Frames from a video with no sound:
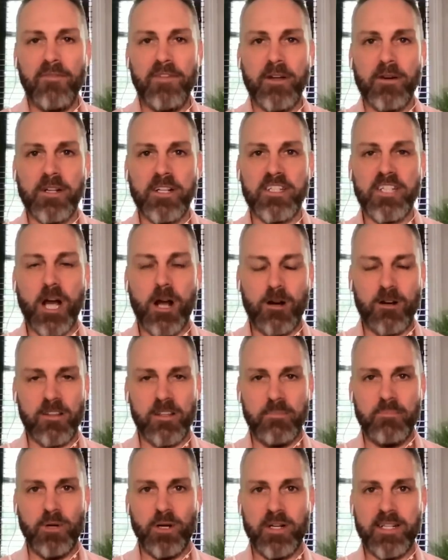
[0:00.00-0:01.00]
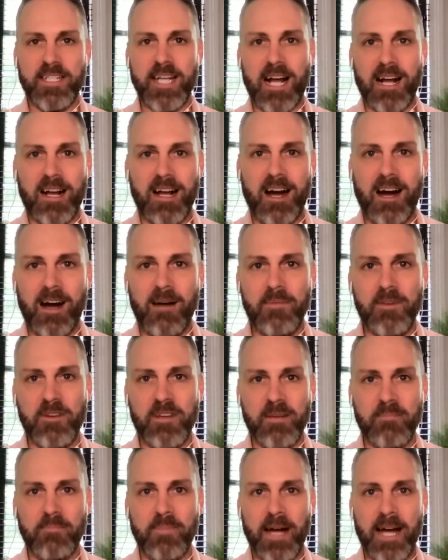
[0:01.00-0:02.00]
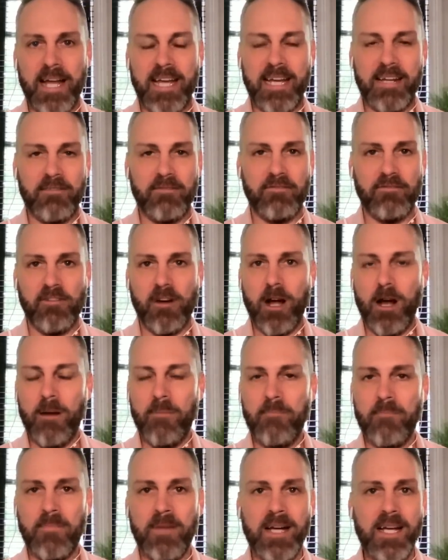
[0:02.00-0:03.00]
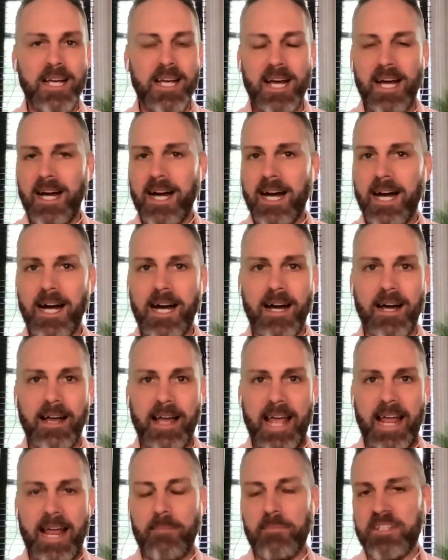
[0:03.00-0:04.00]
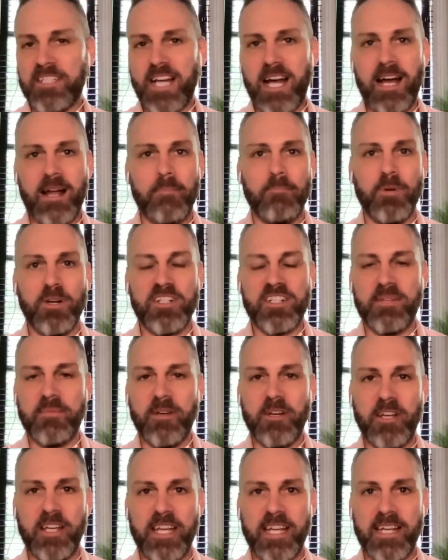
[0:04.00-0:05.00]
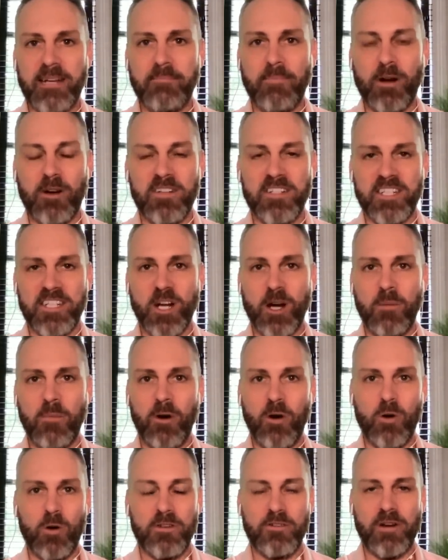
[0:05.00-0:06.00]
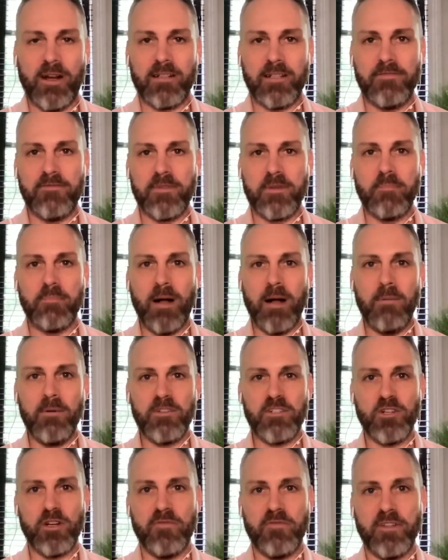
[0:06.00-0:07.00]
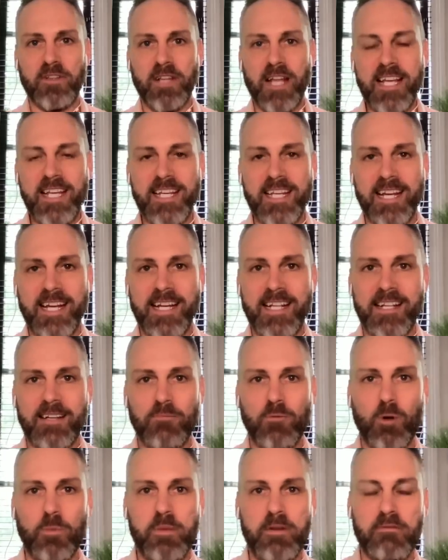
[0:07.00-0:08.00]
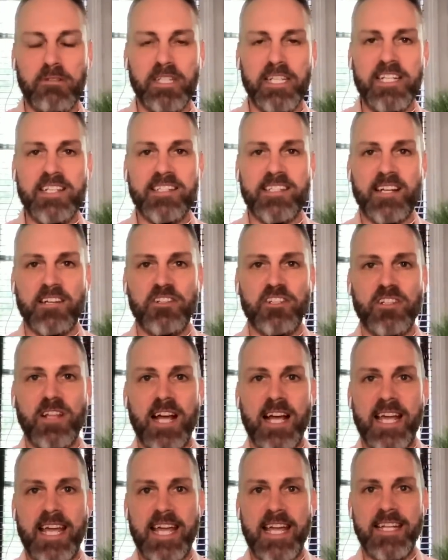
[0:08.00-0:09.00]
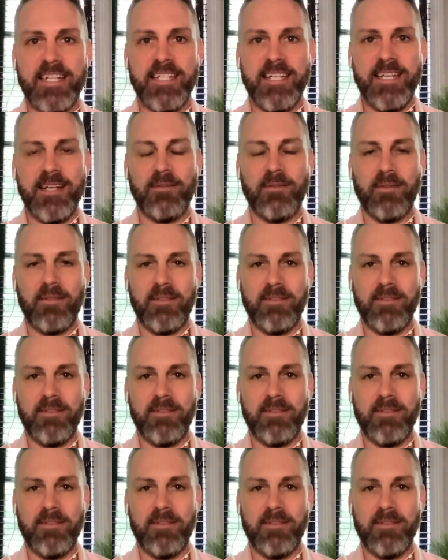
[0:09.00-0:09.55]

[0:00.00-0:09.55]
If you go to tuckerthebook.com, you can buy it from uh, Amazon, Books a Million, Barnes & Noble, or directly from the publisher if you'd like, and it will be released on July 18th.